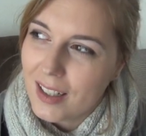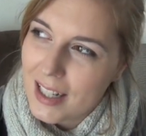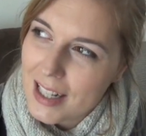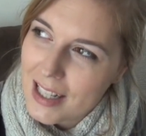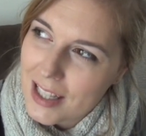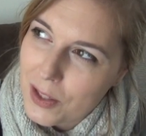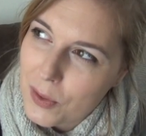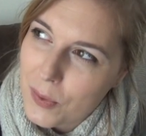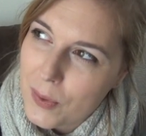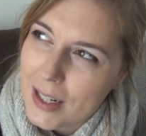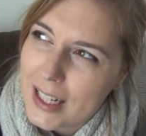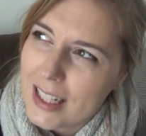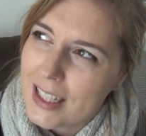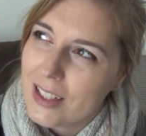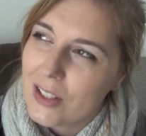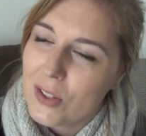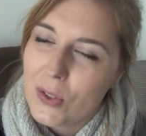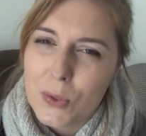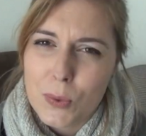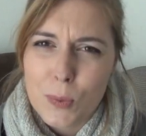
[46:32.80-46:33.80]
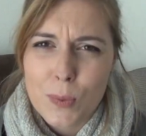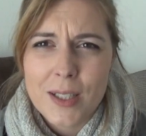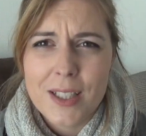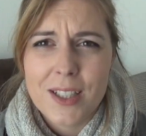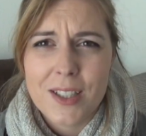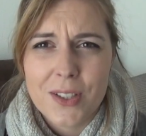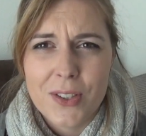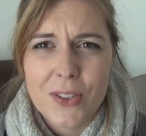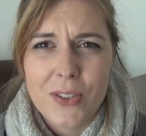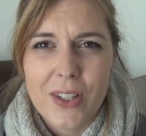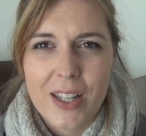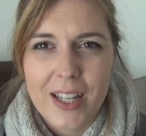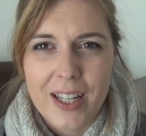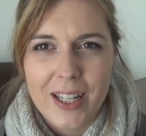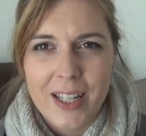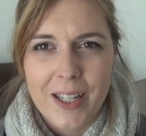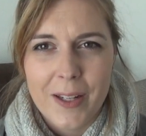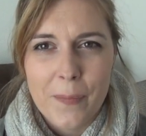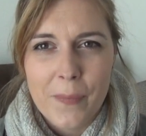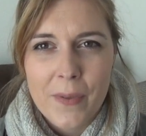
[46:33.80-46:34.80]
it's quite good weather
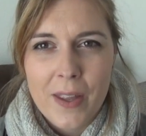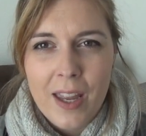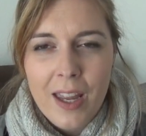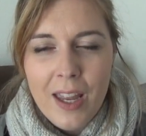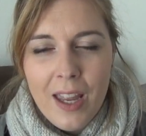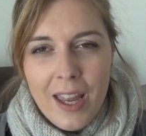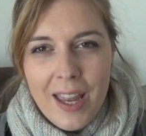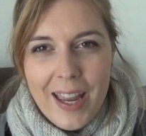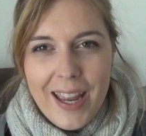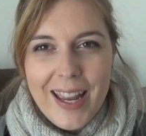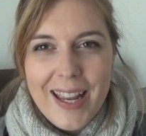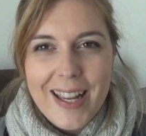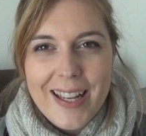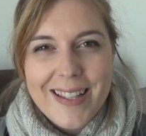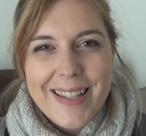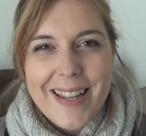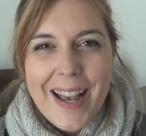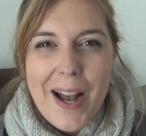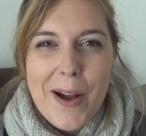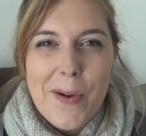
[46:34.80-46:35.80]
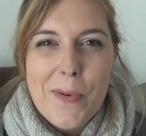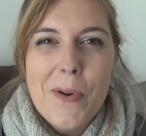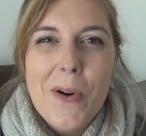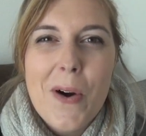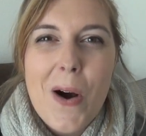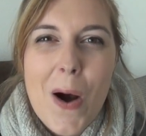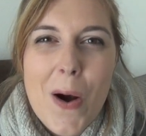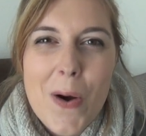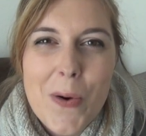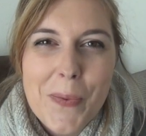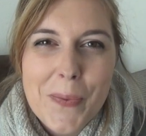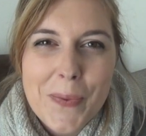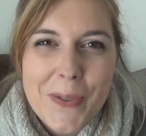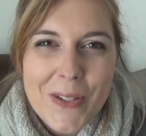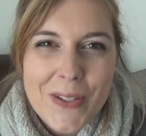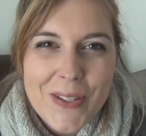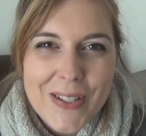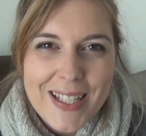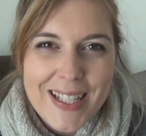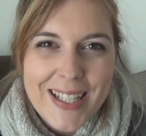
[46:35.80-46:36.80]
today. And I will hope
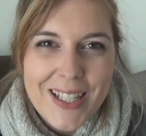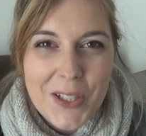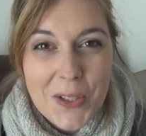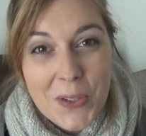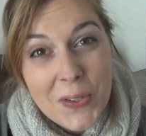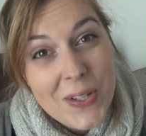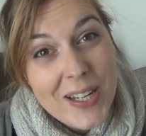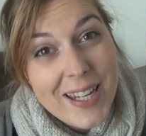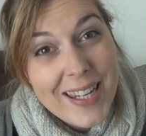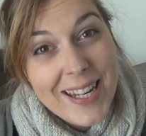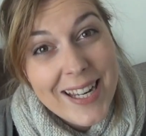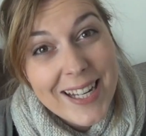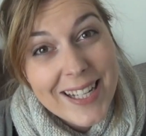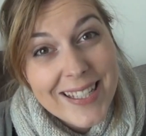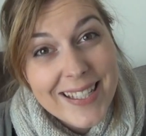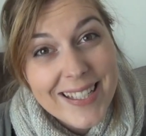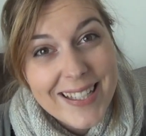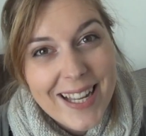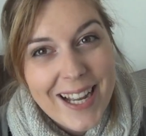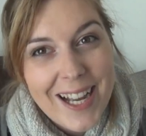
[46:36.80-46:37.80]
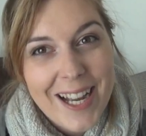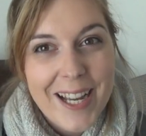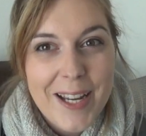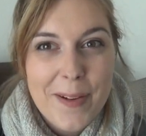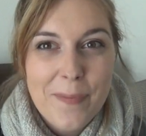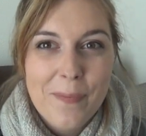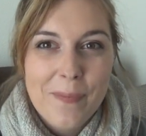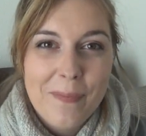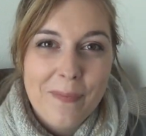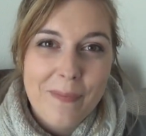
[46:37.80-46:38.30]
to see you next time.